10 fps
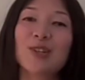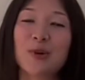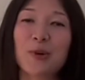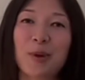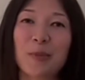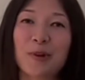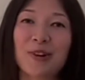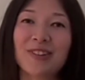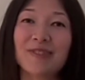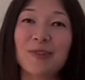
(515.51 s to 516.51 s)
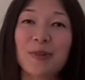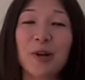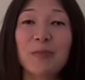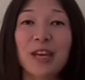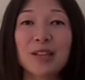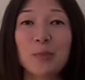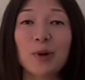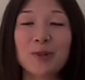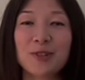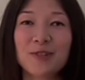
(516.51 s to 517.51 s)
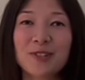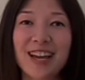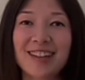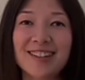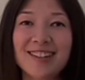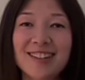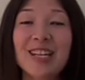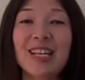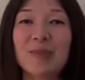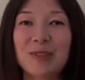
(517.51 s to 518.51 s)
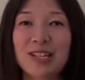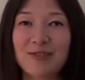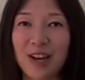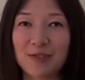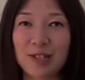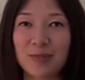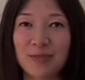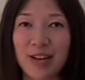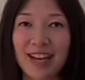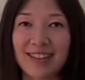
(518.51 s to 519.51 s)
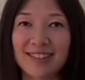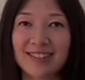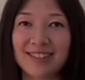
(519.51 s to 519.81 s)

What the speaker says: So remember, if you want to make the most of your signage, keep these 5 tips in mind.